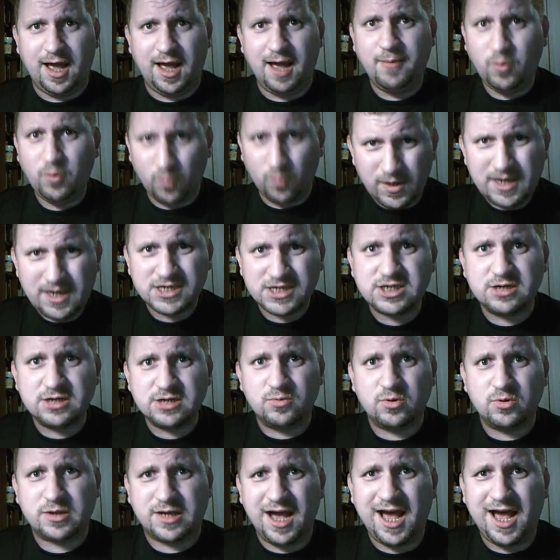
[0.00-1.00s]
I'm a
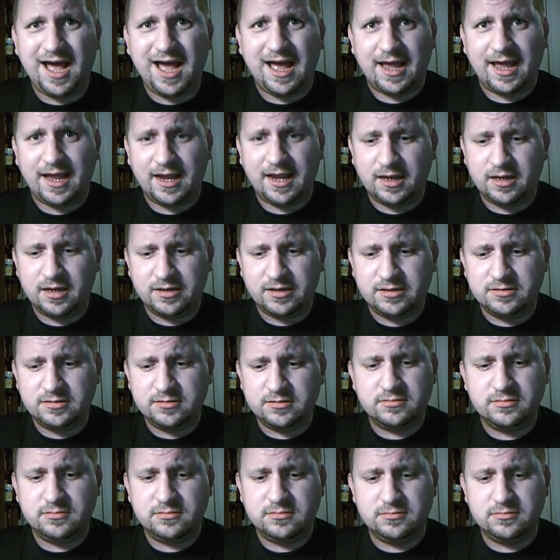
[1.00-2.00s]
reasonable guy.
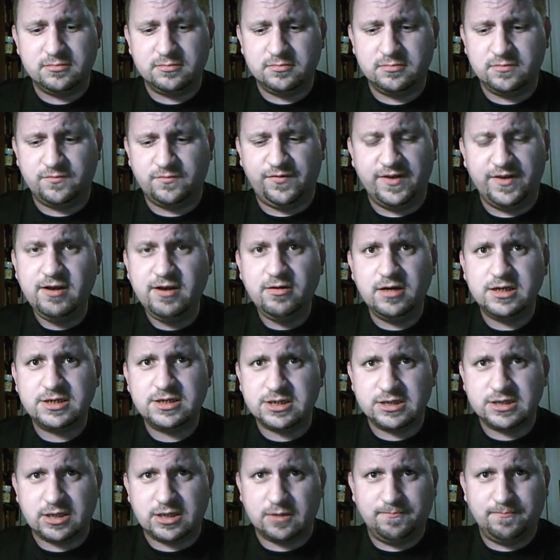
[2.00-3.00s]
Fear
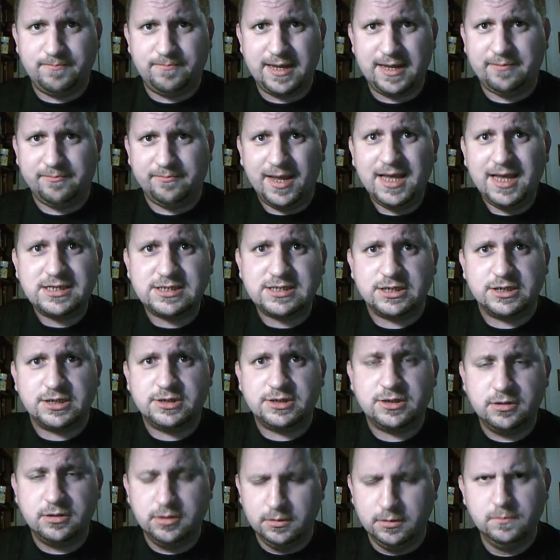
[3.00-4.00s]
isn't the big
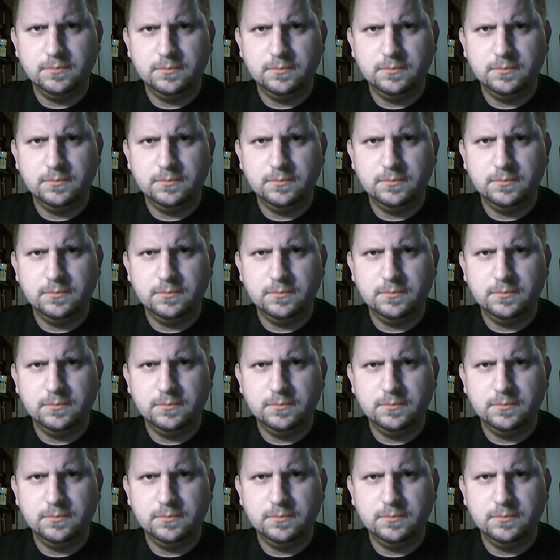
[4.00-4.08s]
message.